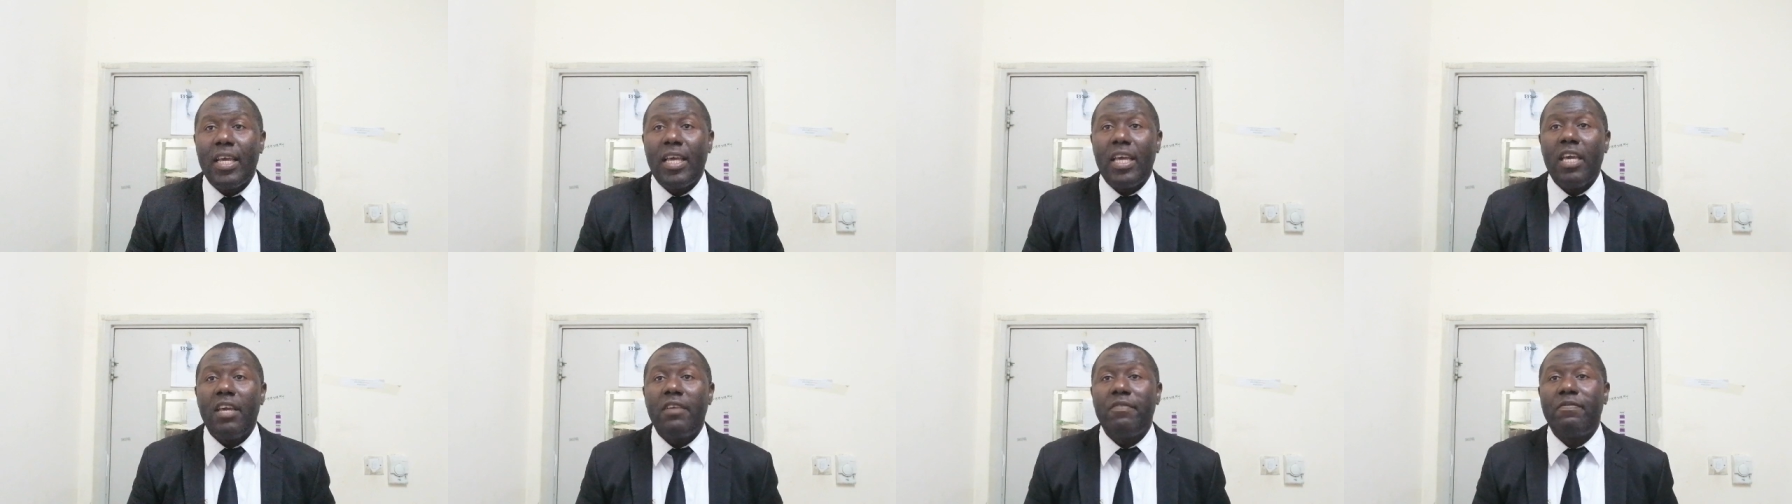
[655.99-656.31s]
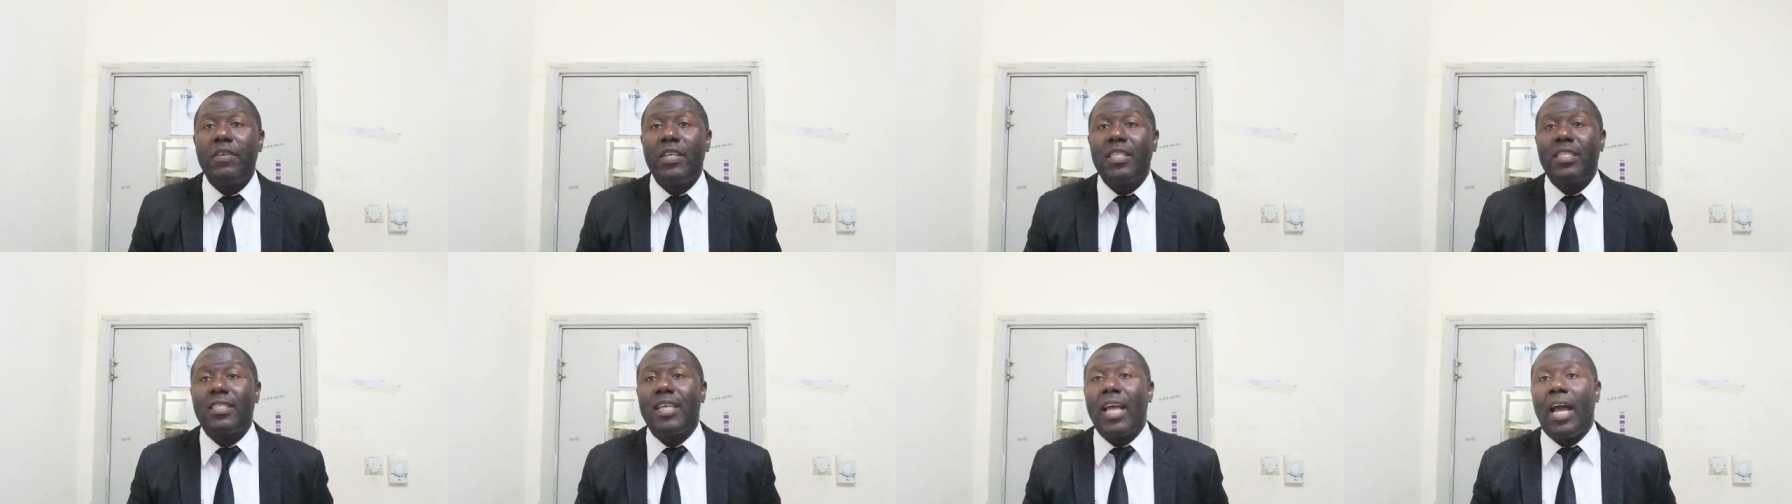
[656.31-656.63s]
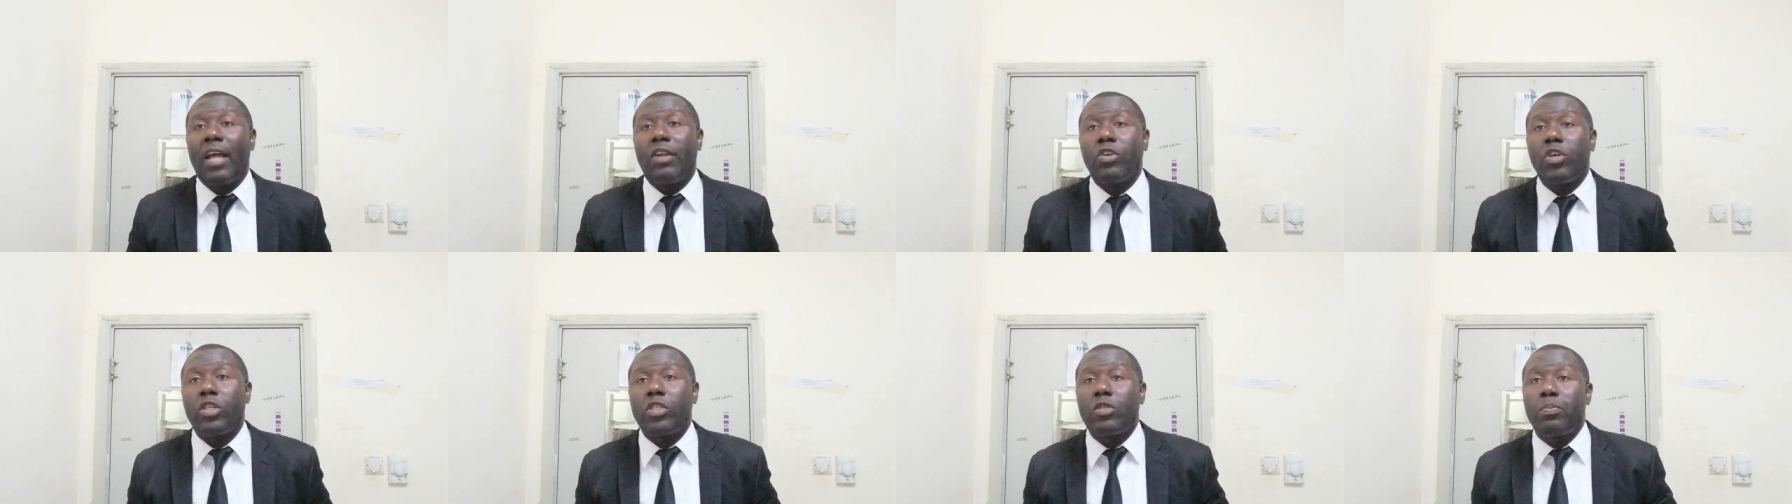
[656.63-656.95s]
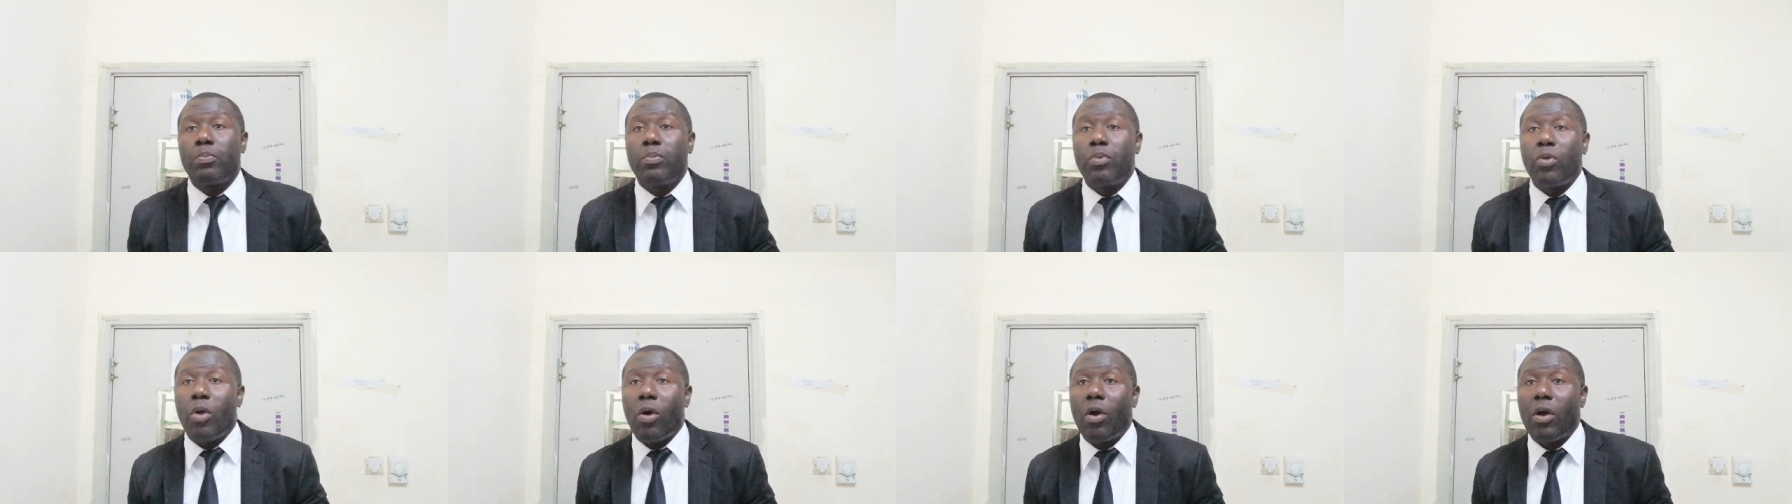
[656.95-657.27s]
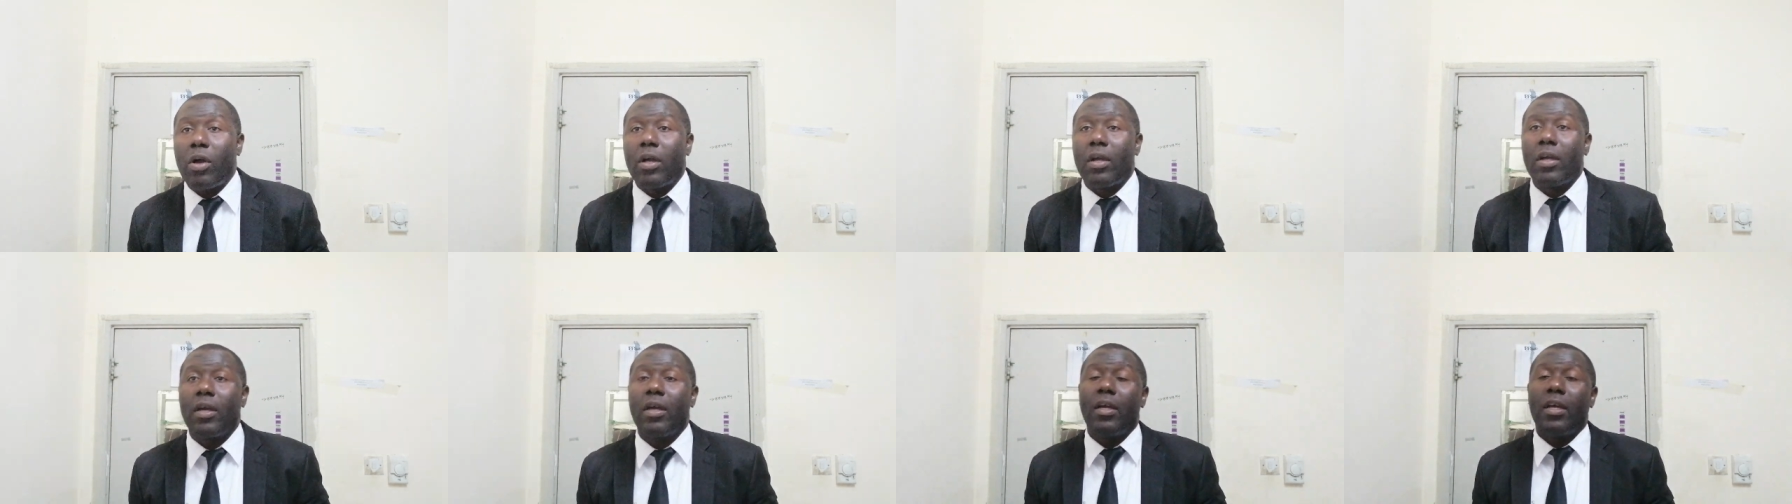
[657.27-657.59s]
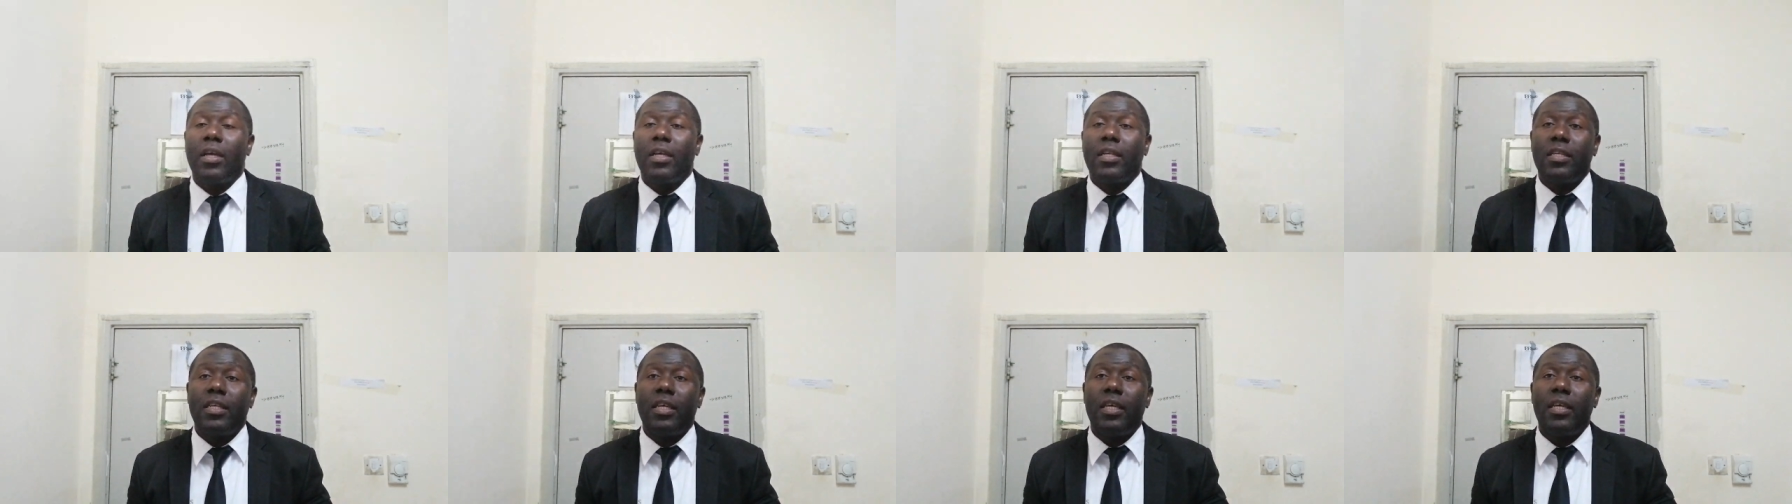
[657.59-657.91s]
If it cannot
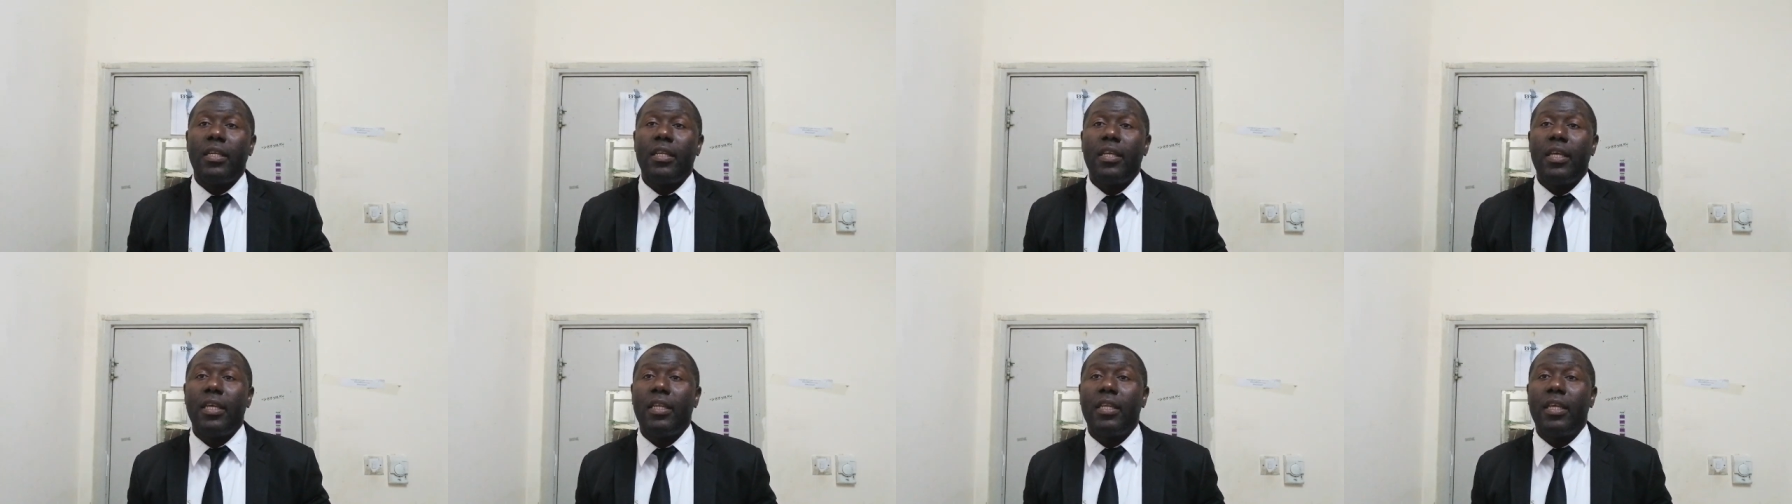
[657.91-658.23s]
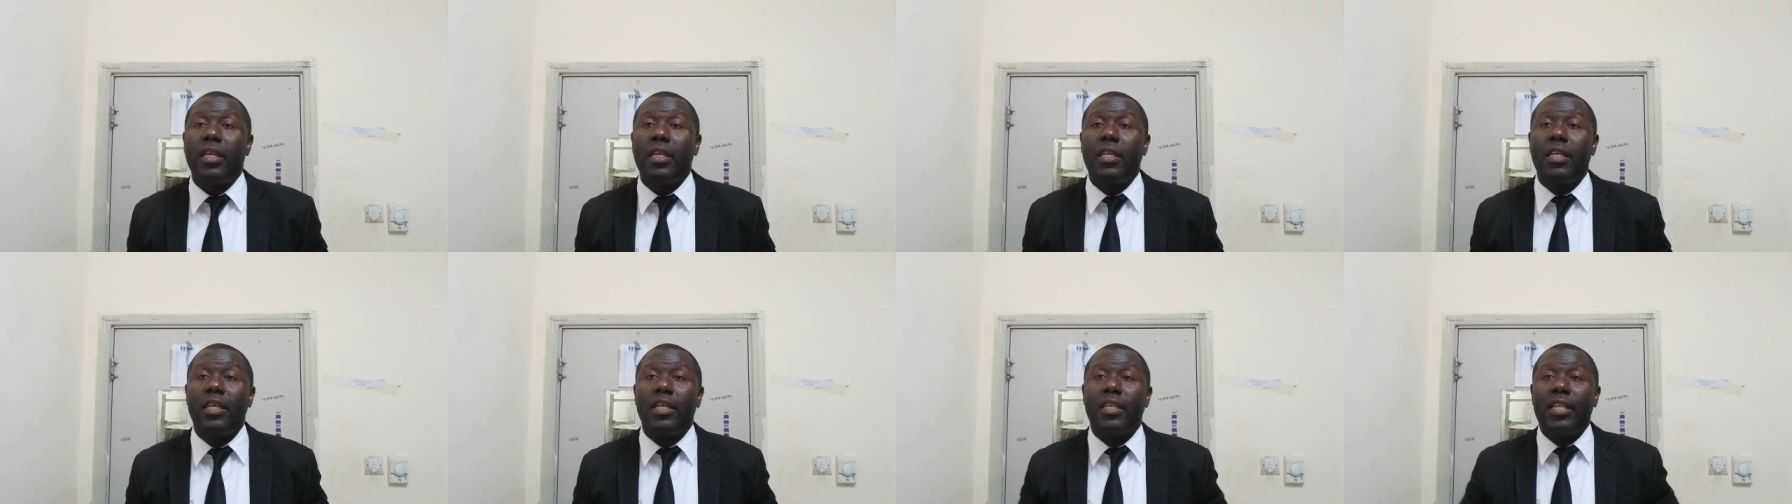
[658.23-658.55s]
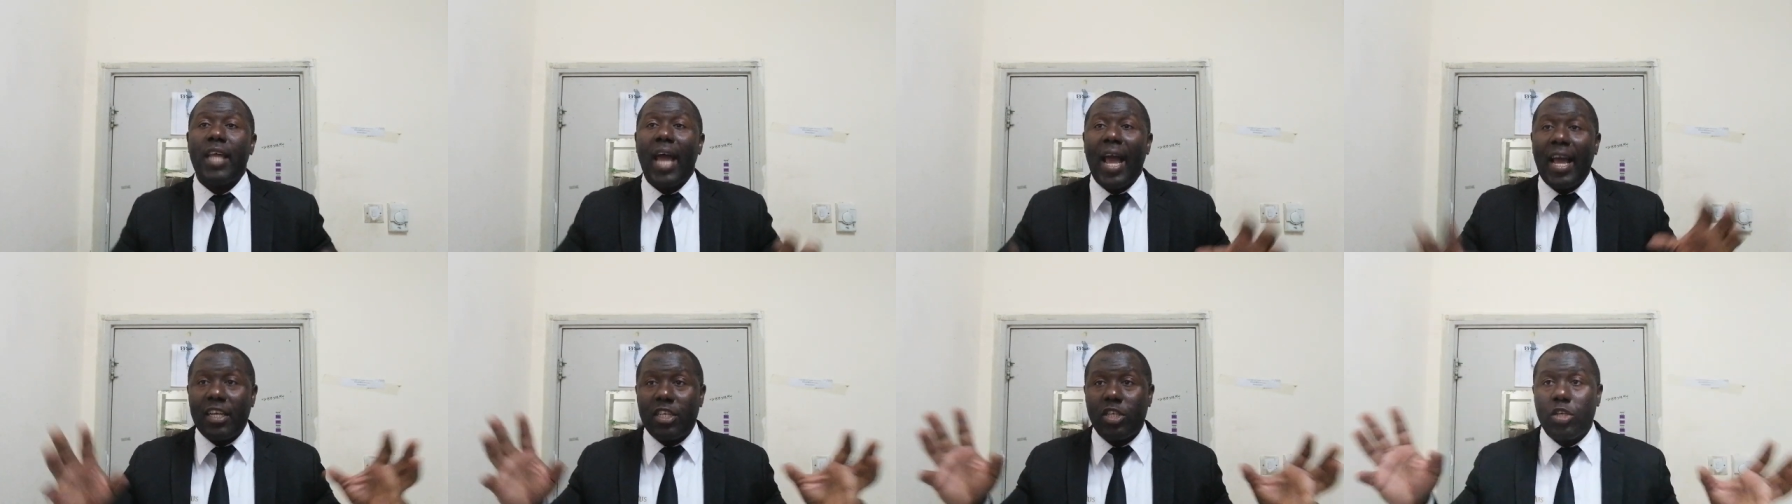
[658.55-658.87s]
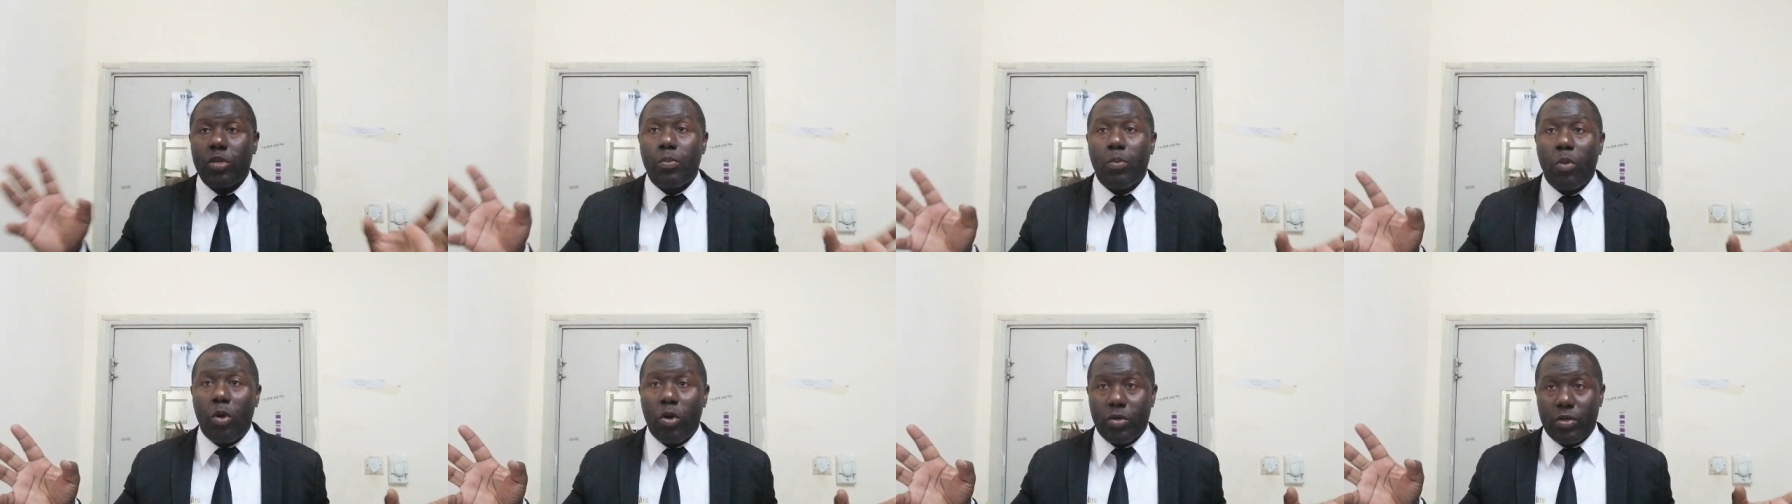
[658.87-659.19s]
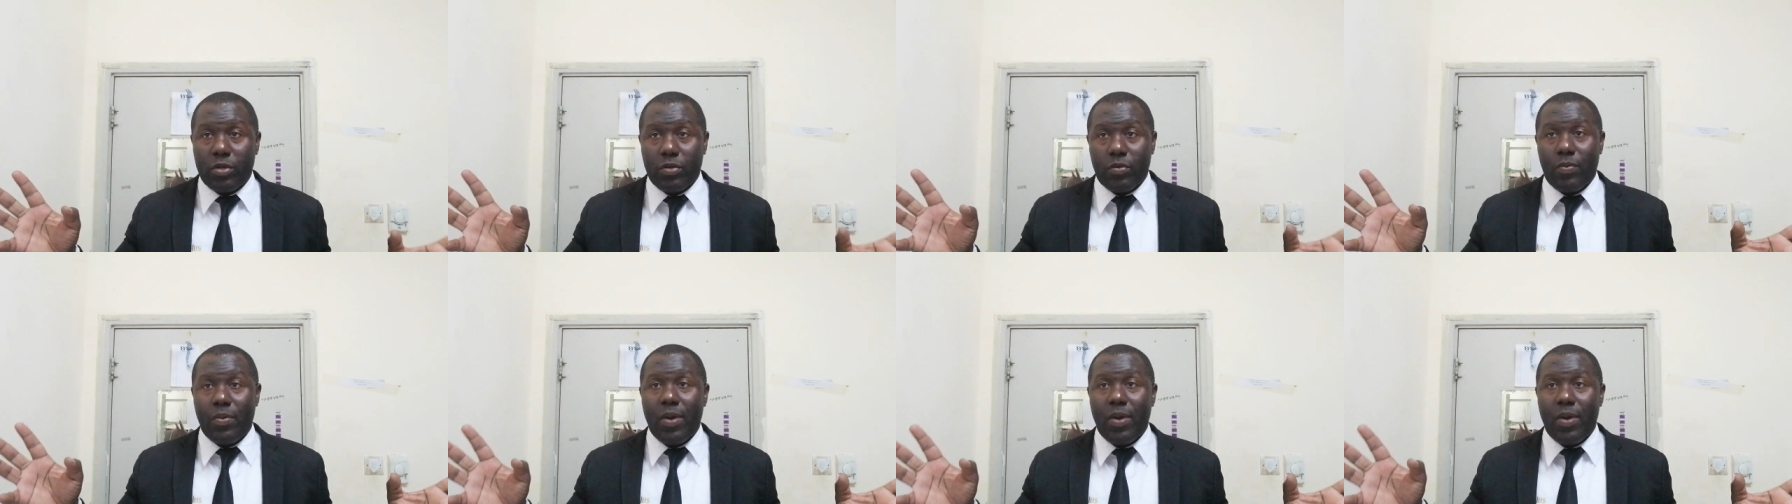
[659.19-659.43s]
block the dashboard,